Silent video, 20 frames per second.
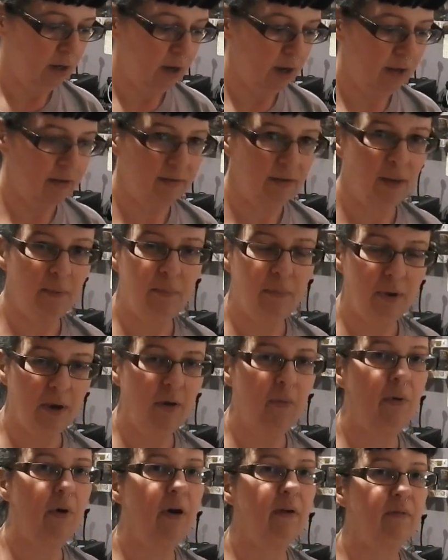I'd say be
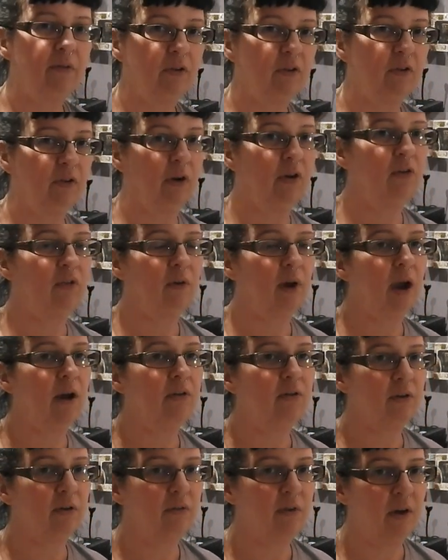aware of the stretch
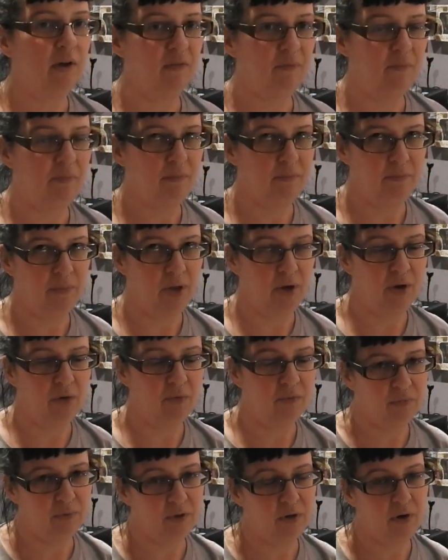factor if you have, you know,
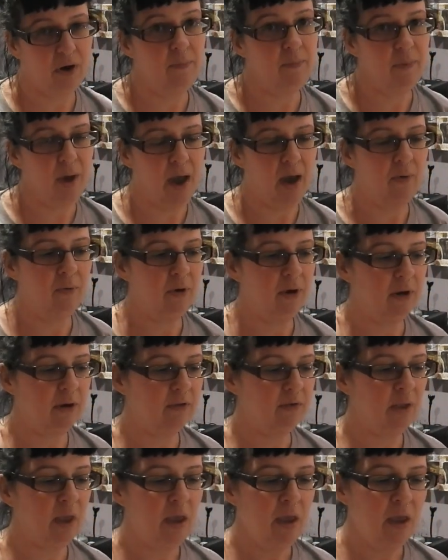the great
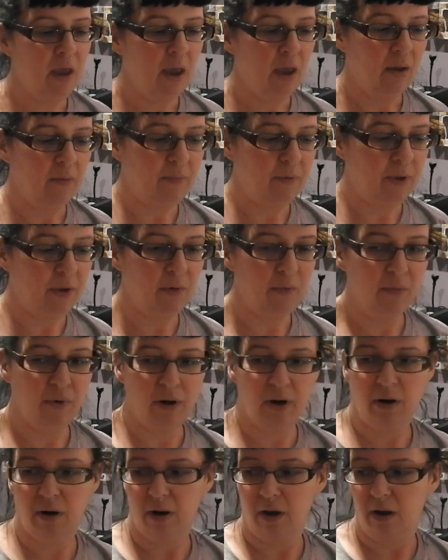Batwings. And be
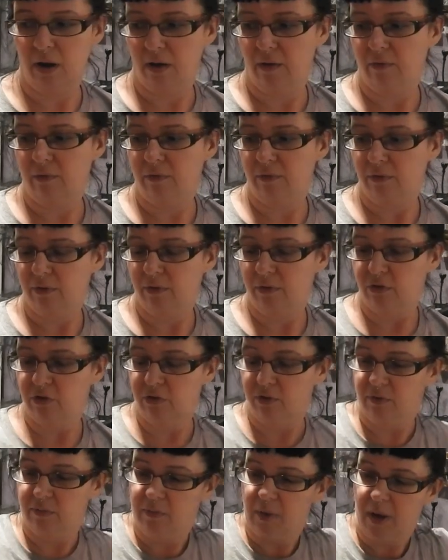aware of
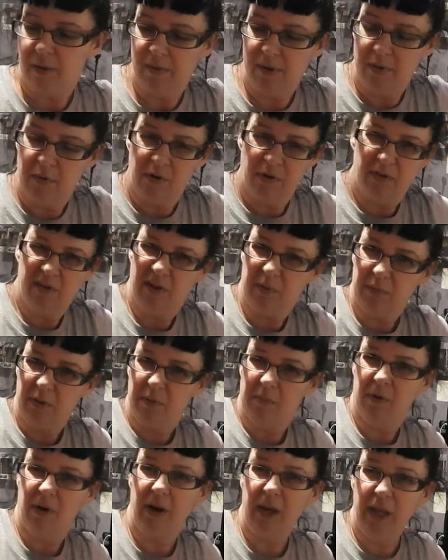just maybe where some of
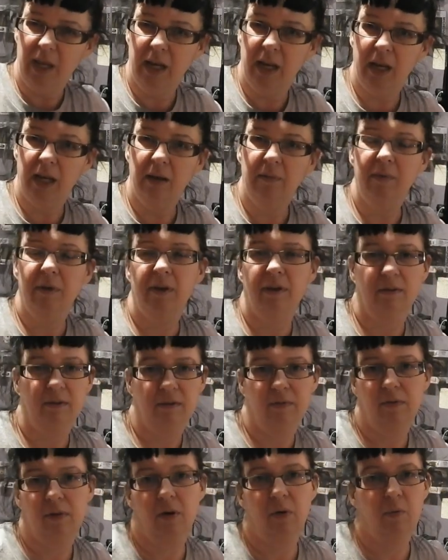them are hitting, because
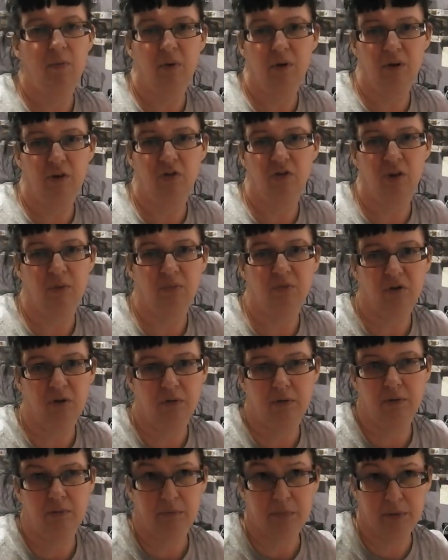if you don't want your chub showing.
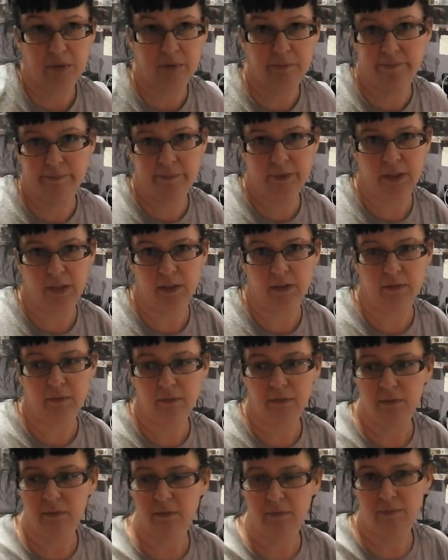But, you know,
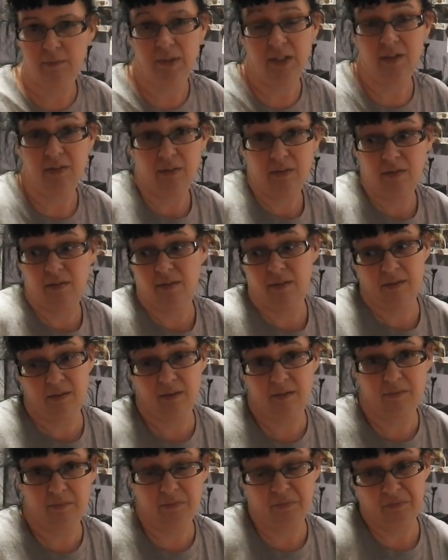
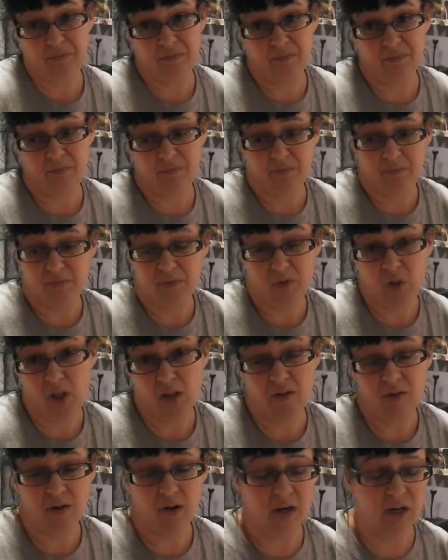
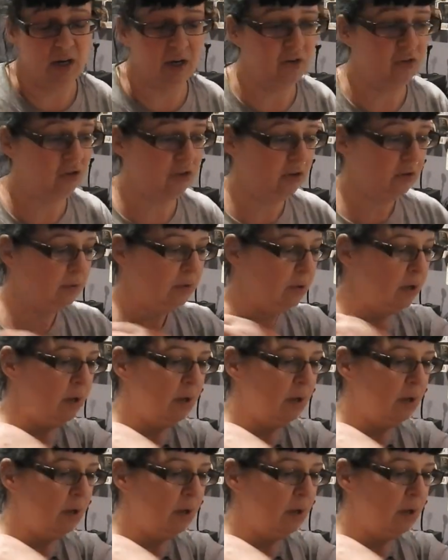that's not an issue.